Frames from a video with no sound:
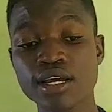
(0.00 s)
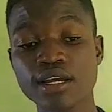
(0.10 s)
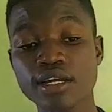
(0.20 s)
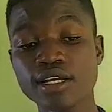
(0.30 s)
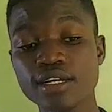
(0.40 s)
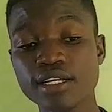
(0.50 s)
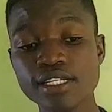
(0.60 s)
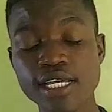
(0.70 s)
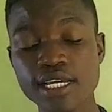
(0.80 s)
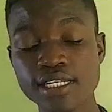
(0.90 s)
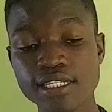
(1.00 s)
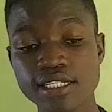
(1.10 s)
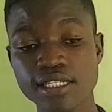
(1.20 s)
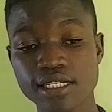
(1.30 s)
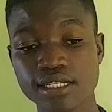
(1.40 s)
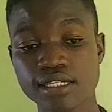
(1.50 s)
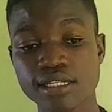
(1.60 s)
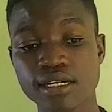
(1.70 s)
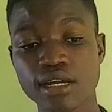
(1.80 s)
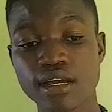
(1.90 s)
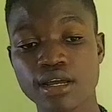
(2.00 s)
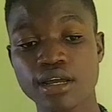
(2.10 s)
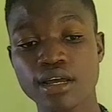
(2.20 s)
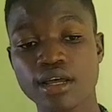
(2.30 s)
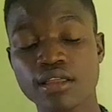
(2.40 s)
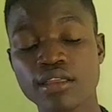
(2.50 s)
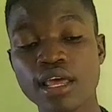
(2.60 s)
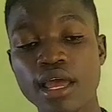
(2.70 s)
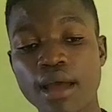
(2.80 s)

In recent, there